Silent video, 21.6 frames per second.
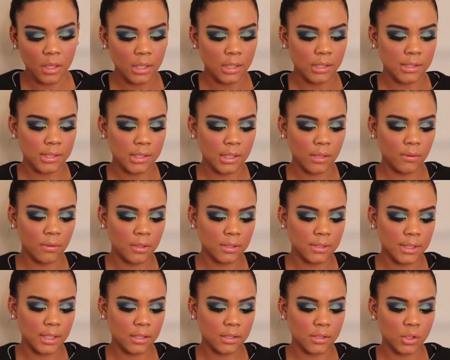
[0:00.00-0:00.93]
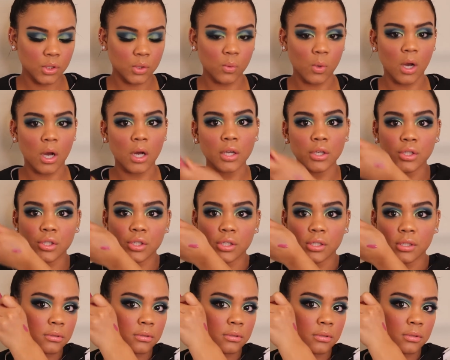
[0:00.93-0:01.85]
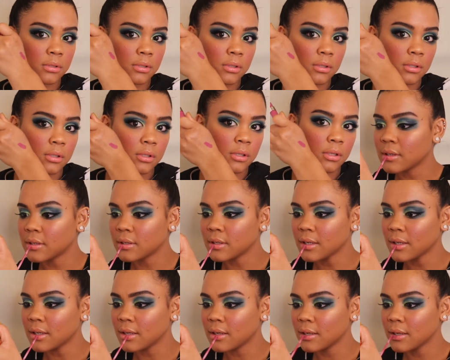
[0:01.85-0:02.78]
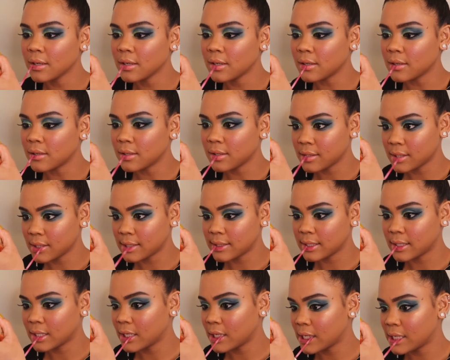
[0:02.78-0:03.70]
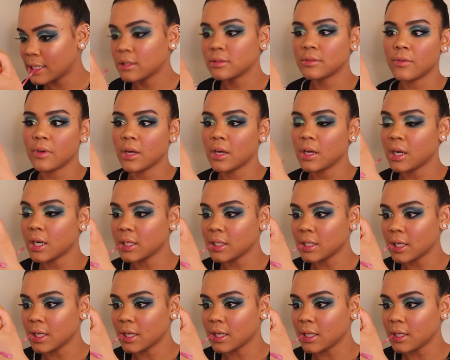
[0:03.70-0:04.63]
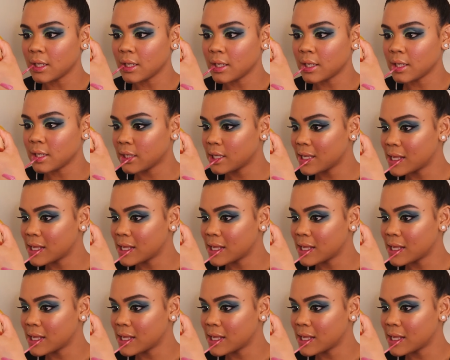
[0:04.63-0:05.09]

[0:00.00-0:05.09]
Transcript: This is how it looks like swatched. Alright, here you go. Very cotton candy.